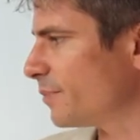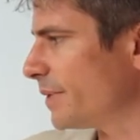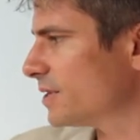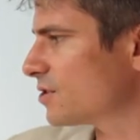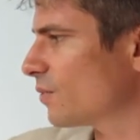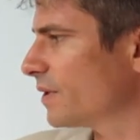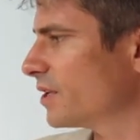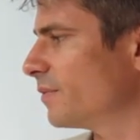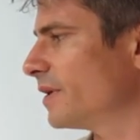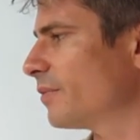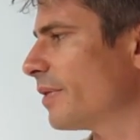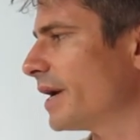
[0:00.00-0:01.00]
Depends on whether
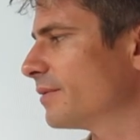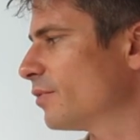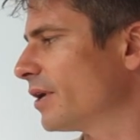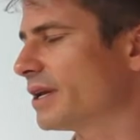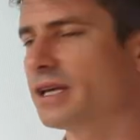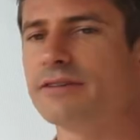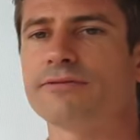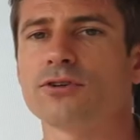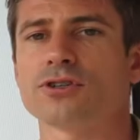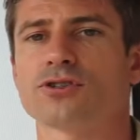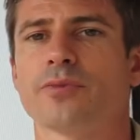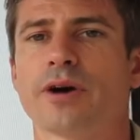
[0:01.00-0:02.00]
you're being paid by an
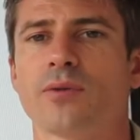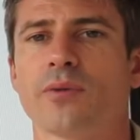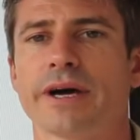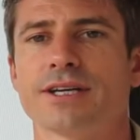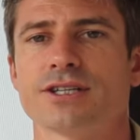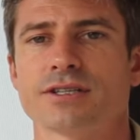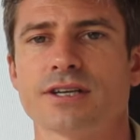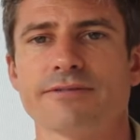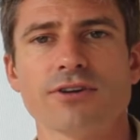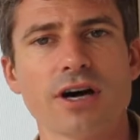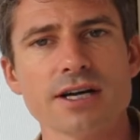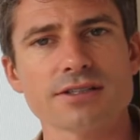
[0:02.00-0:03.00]
invoice or by wages. If
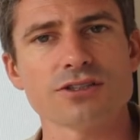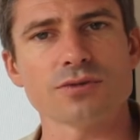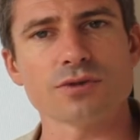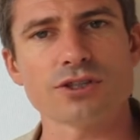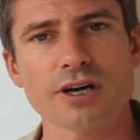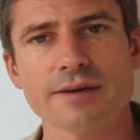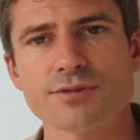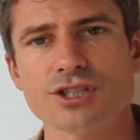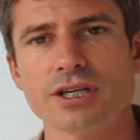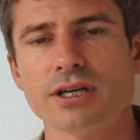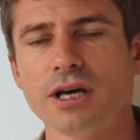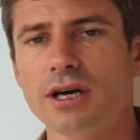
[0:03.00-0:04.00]
you're asked to do a
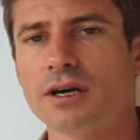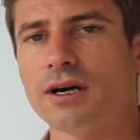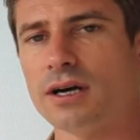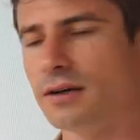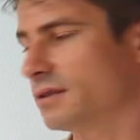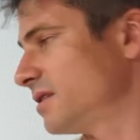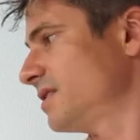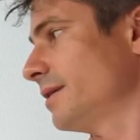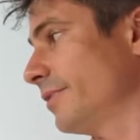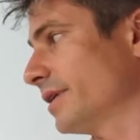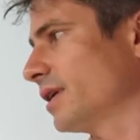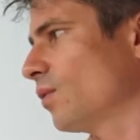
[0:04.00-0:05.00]
timesheet, it's
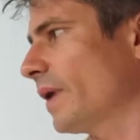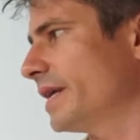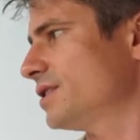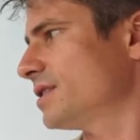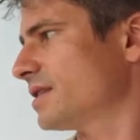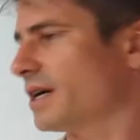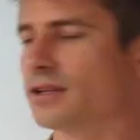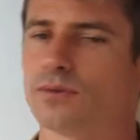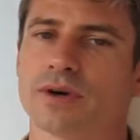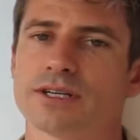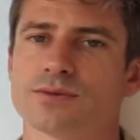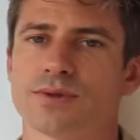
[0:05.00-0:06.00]
typically wages.
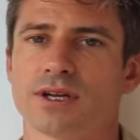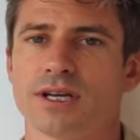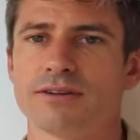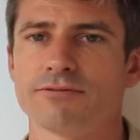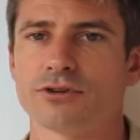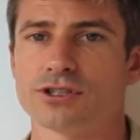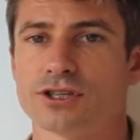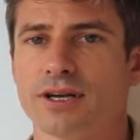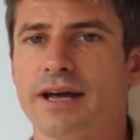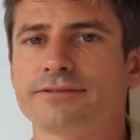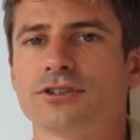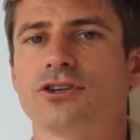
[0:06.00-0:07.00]
Otherwise, with an invoice, you'll
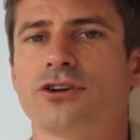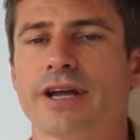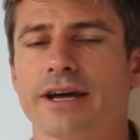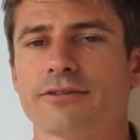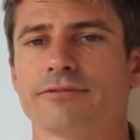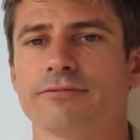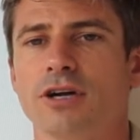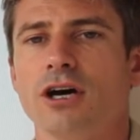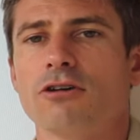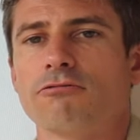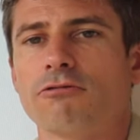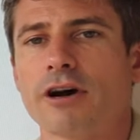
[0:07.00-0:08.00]
have to learn how to
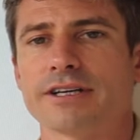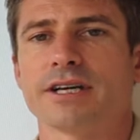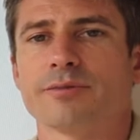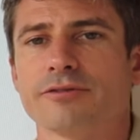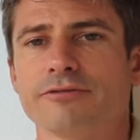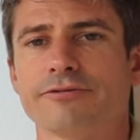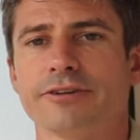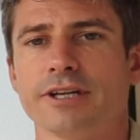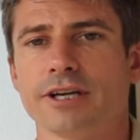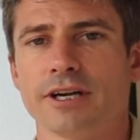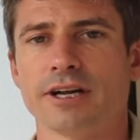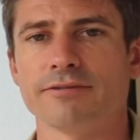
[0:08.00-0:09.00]
write up and fill
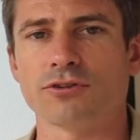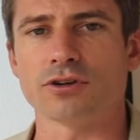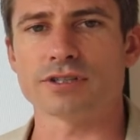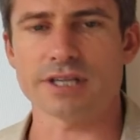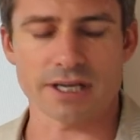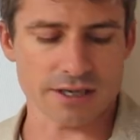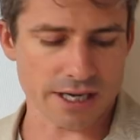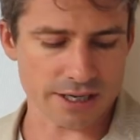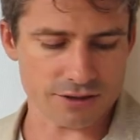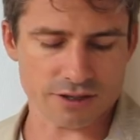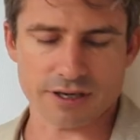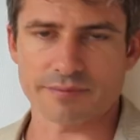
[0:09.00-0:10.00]
in an invoice
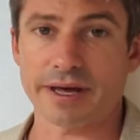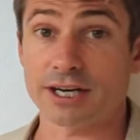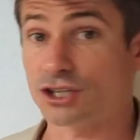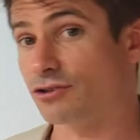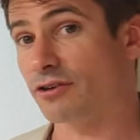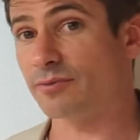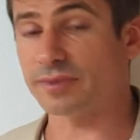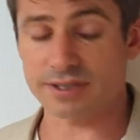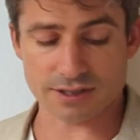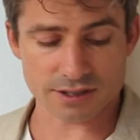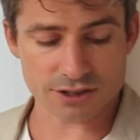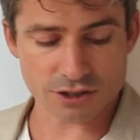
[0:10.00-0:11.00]
and manage your own
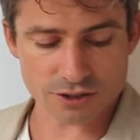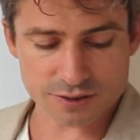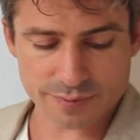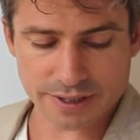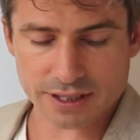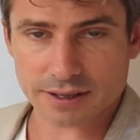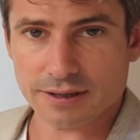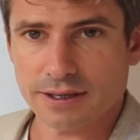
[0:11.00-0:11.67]
business, so to speak.